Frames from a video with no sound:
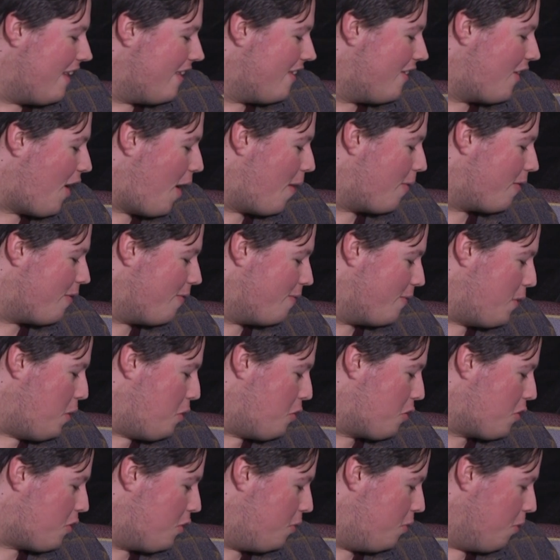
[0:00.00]
in terms of
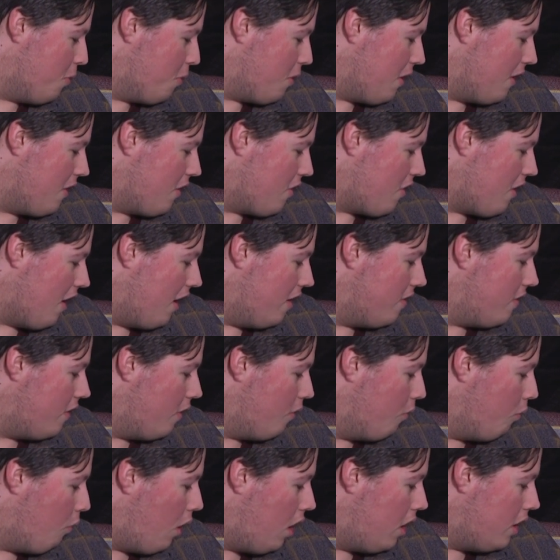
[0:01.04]
musicals and stuff,
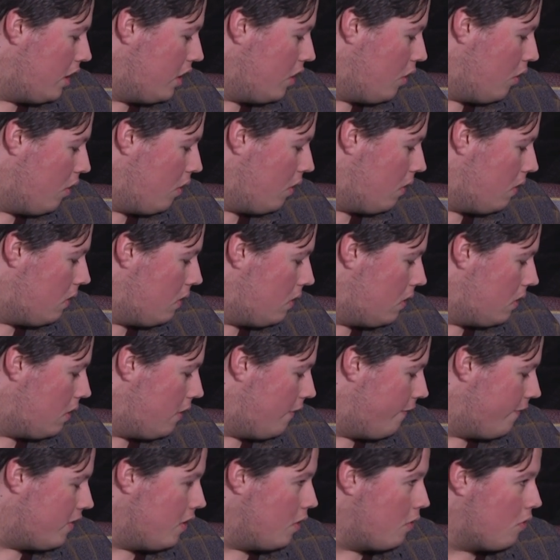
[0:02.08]
what are your
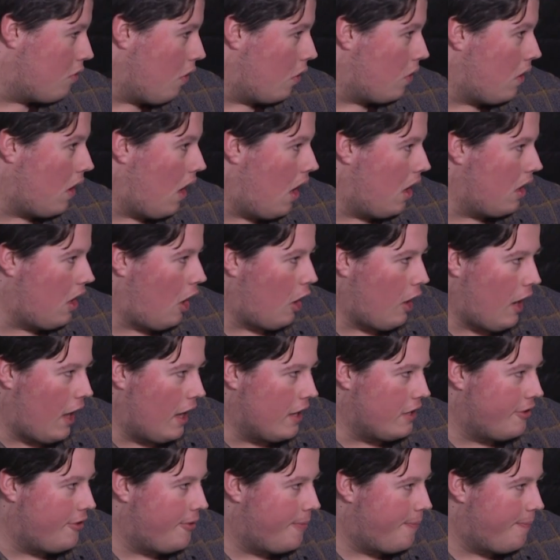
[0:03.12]
views on La La
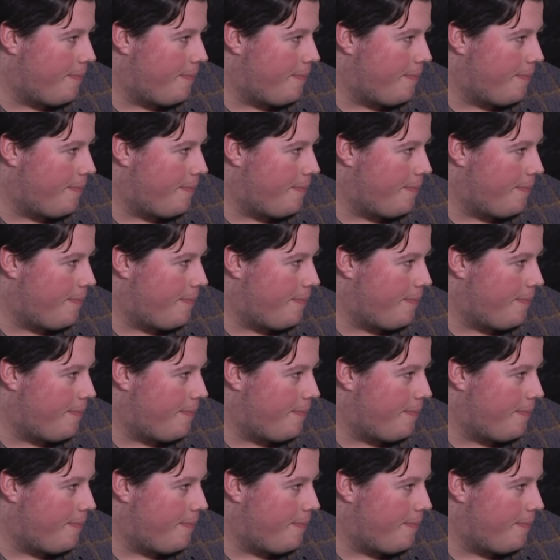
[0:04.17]
Land?